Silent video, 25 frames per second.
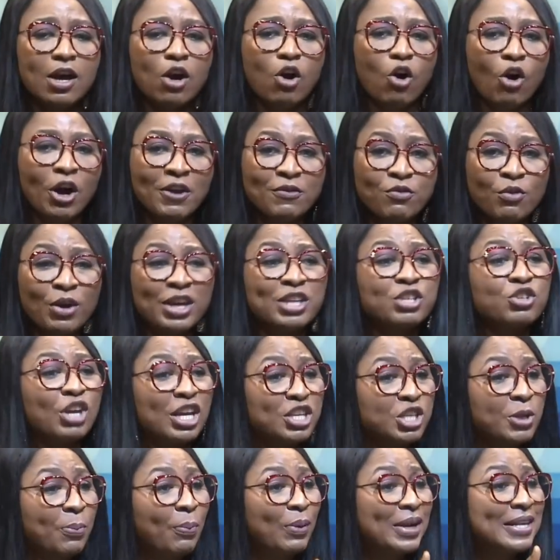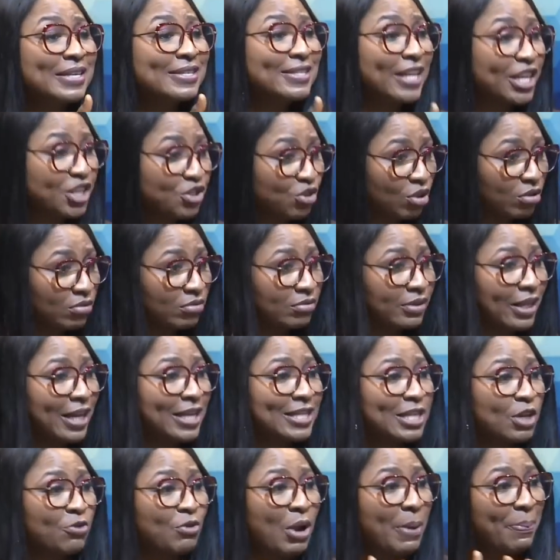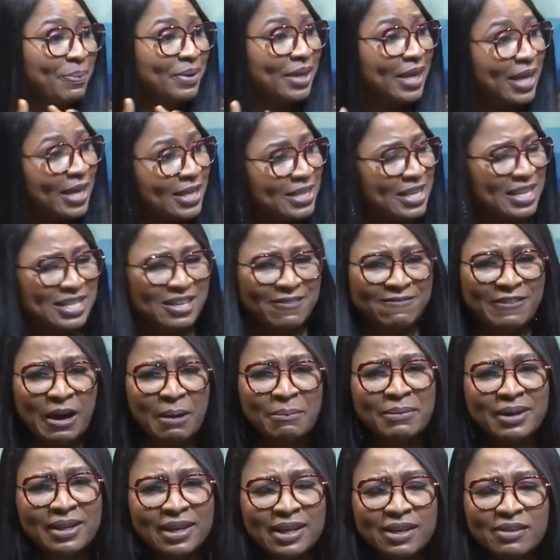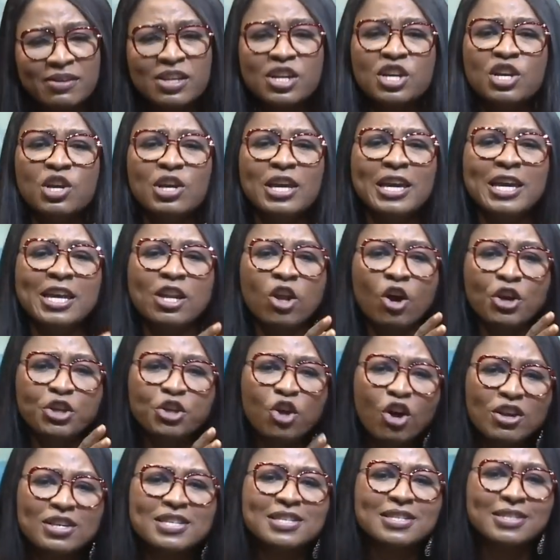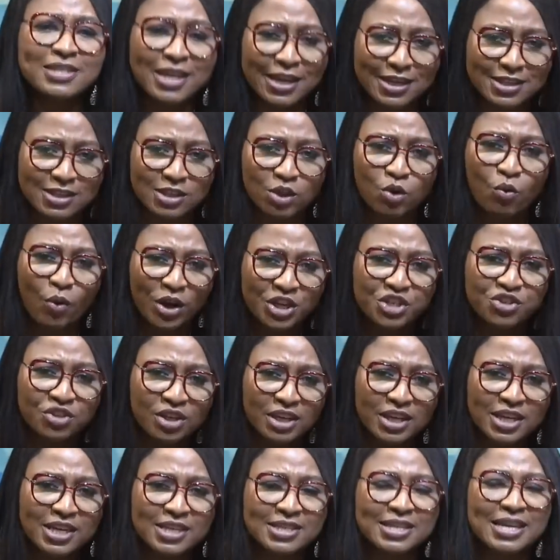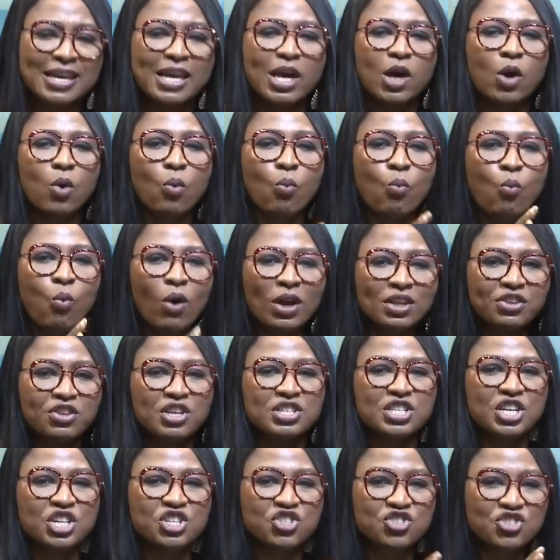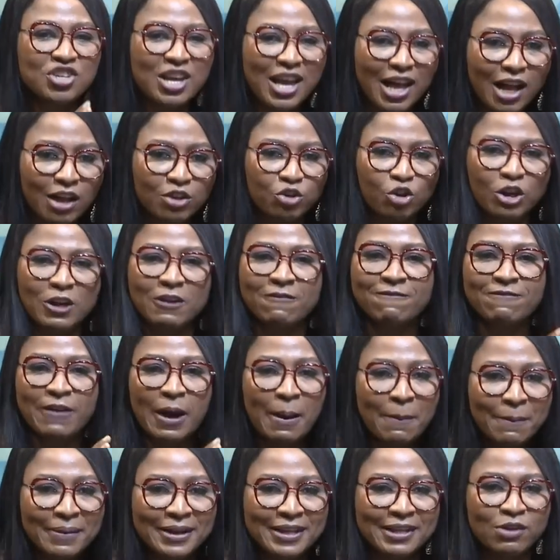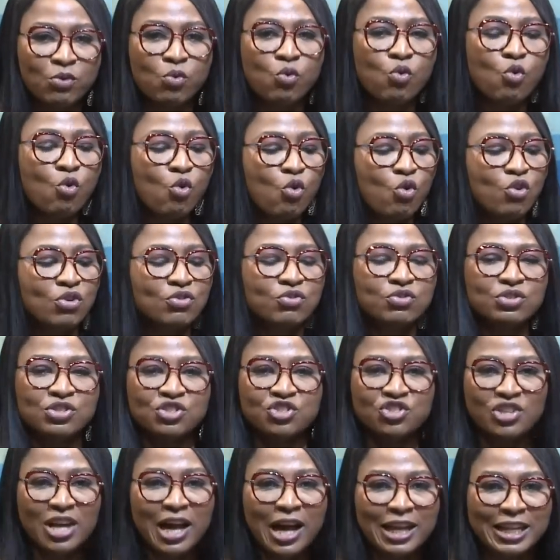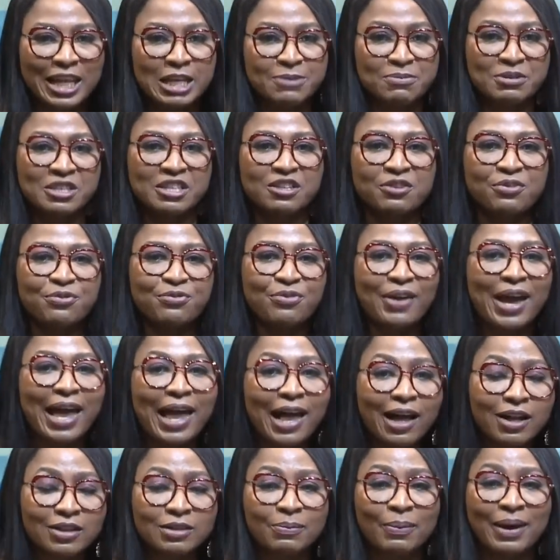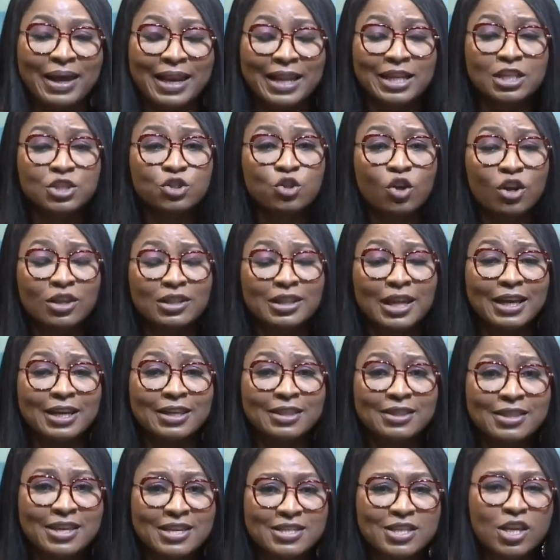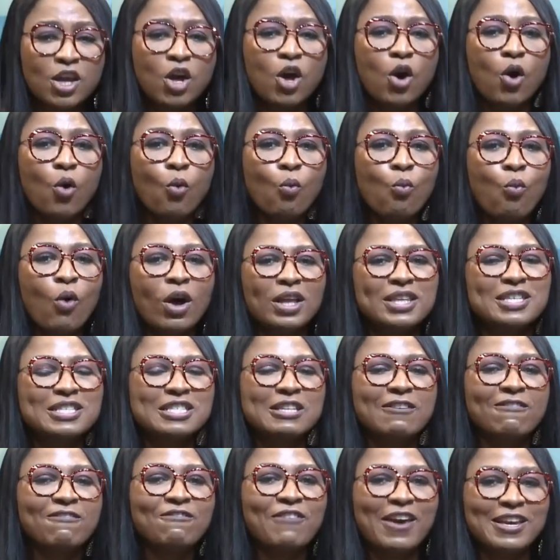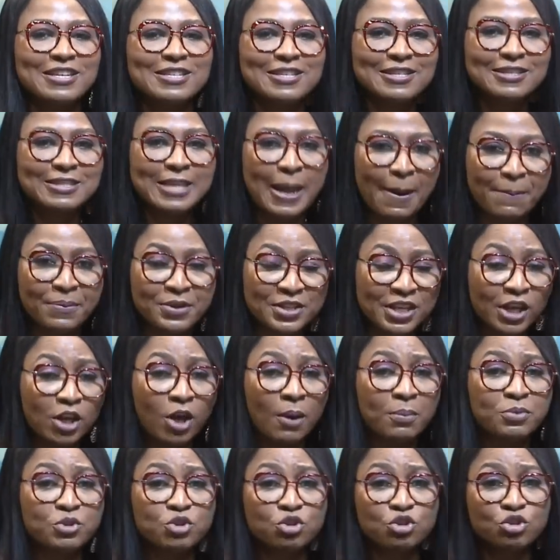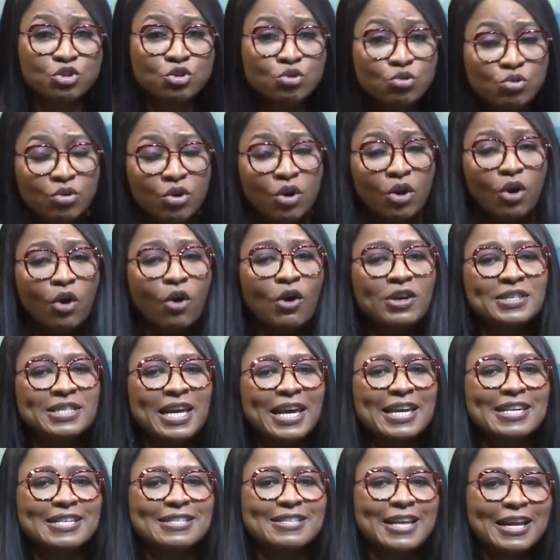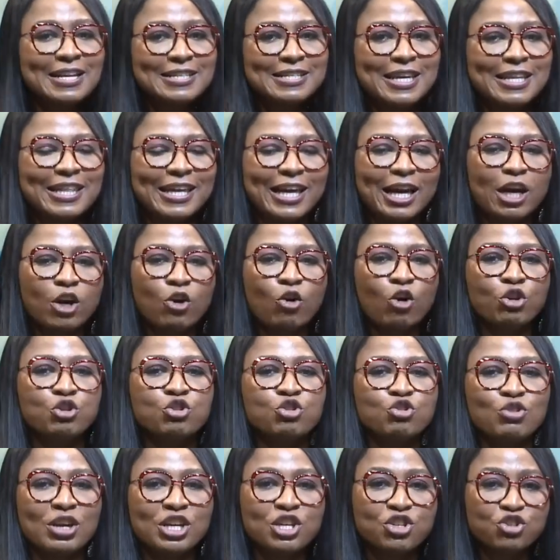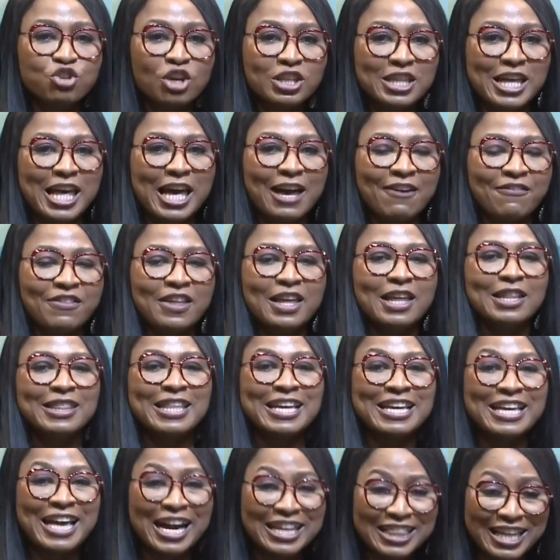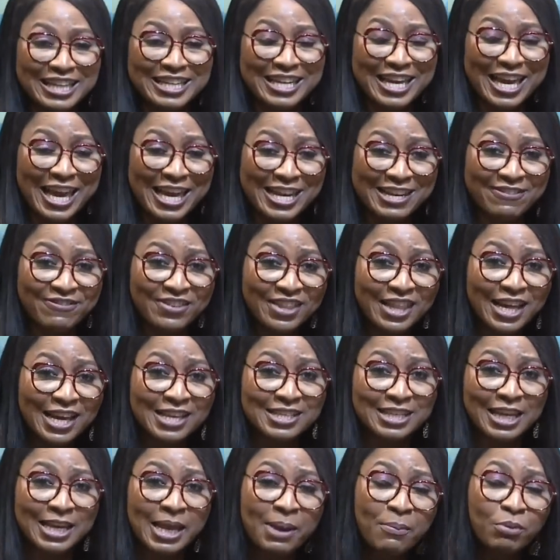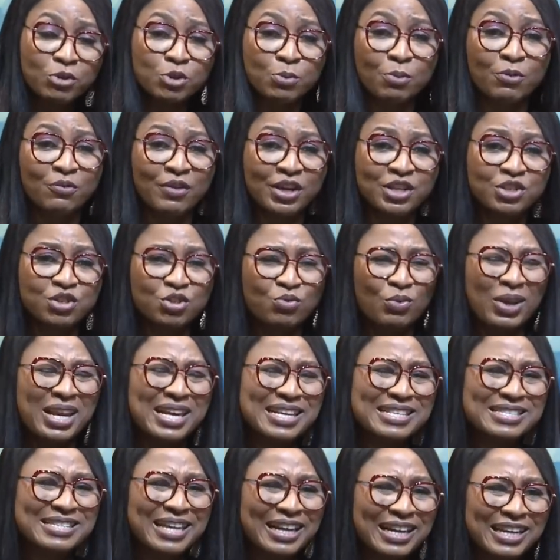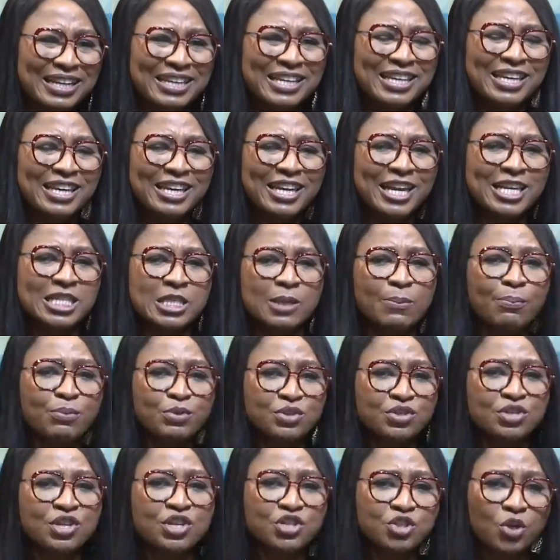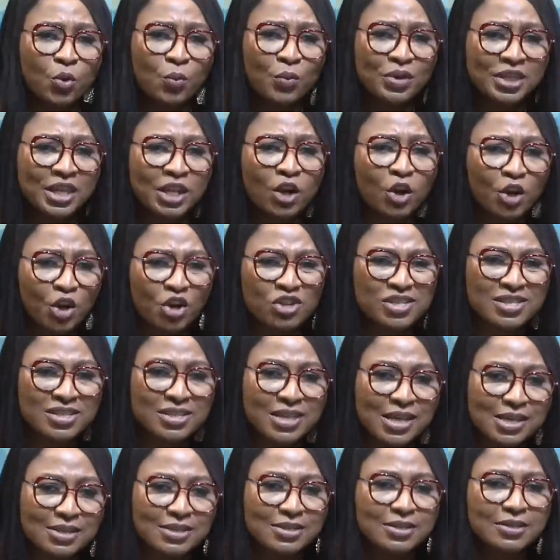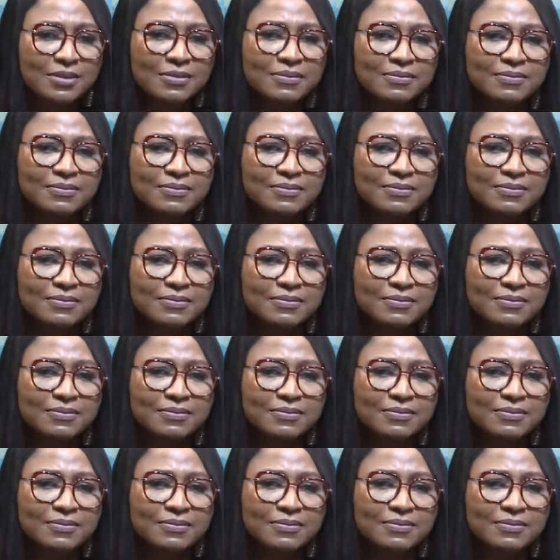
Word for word: Or even when you get to the police station, there's the a rape kit, there's yes. a family. In all your states, the question is, what does a child or a family whose child has been defiled by an adult like this, what is the first step? Does it come to you, or is there a center they can go to to ensure they have they gather the evidence and able to prevent you? What exactly is the procedure within your state?